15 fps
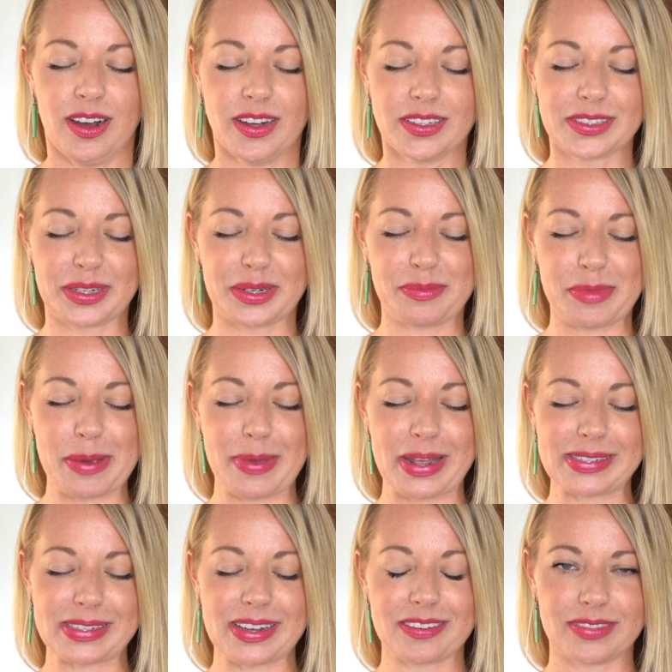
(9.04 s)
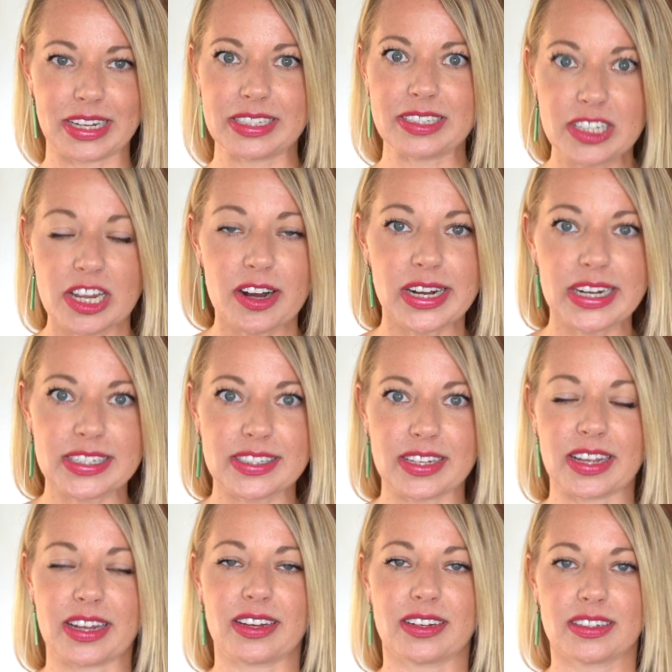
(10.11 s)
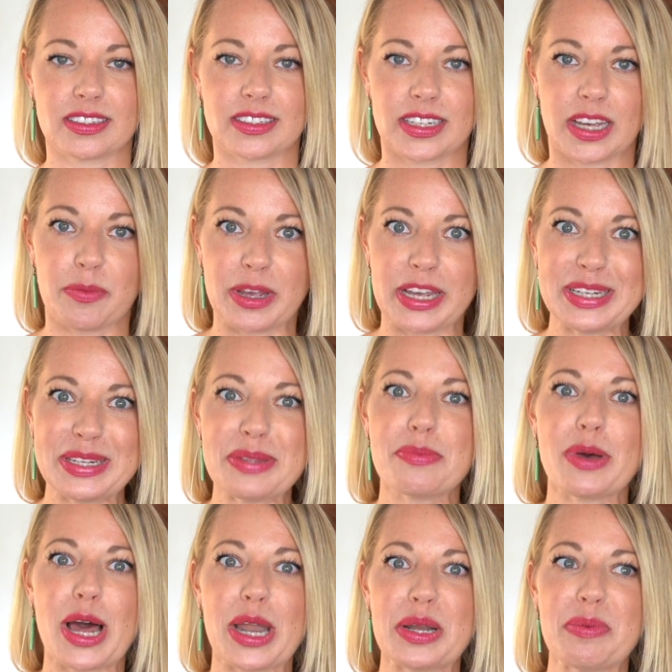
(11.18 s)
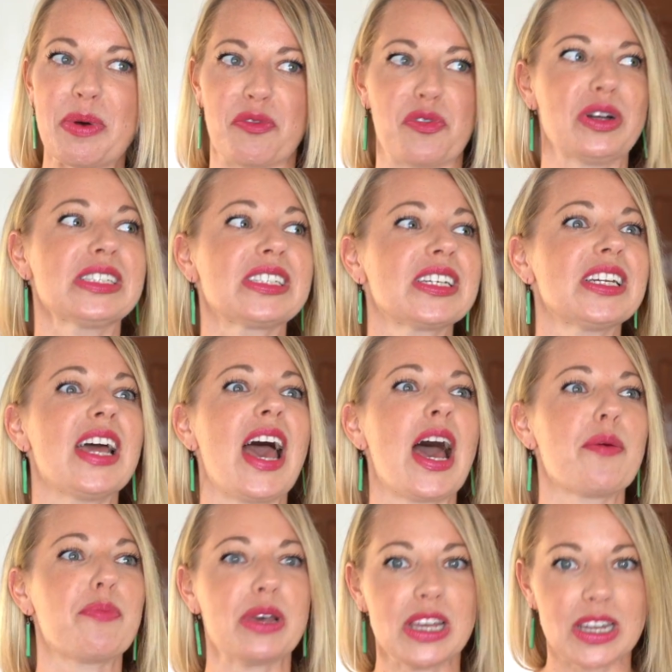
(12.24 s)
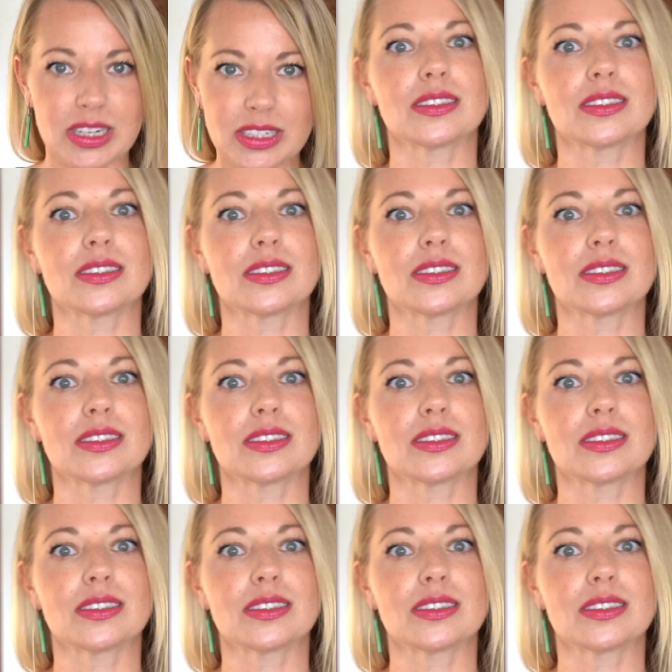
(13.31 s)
It's gonna be amazing. Like, seriously. Can we get to the bottom of what's gonna happen?